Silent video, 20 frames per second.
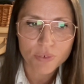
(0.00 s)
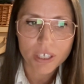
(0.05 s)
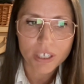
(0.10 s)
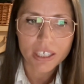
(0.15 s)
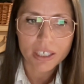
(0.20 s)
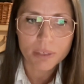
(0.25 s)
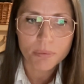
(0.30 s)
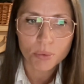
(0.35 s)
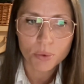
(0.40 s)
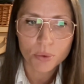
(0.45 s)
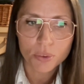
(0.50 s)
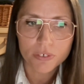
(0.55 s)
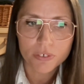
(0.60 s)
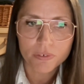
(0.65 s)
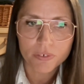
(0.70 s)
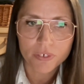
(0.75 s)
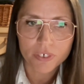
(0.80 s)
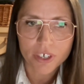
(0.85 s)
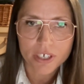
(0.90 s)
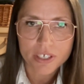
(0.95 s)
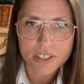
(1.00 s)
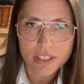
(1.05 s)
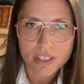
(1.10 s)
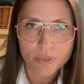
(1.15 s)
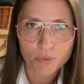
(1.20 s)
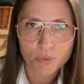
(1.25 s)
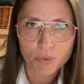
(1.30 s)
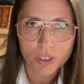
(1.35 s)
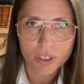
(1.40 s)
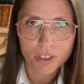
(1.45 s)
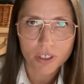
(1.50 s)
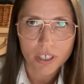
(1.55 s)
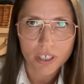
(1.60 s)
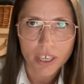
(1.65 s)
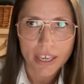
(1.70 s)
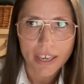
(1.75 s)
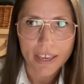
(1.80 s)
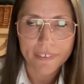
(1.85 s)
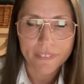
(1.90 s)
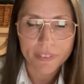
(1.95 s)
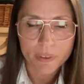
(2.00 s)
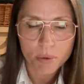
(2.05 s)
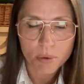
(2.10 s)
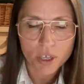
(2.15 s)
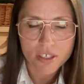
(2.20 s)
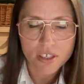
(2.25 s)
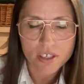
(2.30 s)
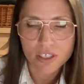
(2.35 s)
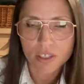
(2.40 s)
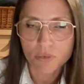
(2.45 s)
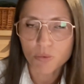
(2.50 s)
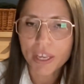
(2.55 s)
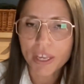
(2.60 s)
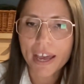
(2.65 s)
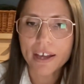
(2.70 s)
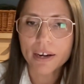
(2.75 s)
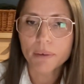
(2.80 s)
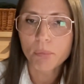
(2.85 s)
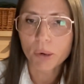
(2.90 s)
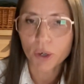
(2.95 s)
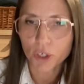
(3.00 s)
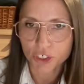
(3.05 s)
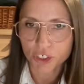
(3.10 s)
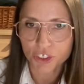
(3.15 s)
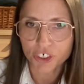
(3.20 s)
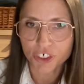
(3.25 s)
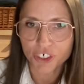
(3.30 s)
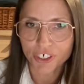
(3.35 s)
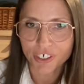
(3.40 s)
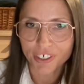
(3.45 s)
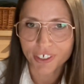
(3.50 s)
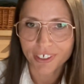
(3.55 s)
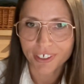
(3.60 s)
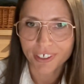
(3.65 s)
really important for us that in the process that we had a partner.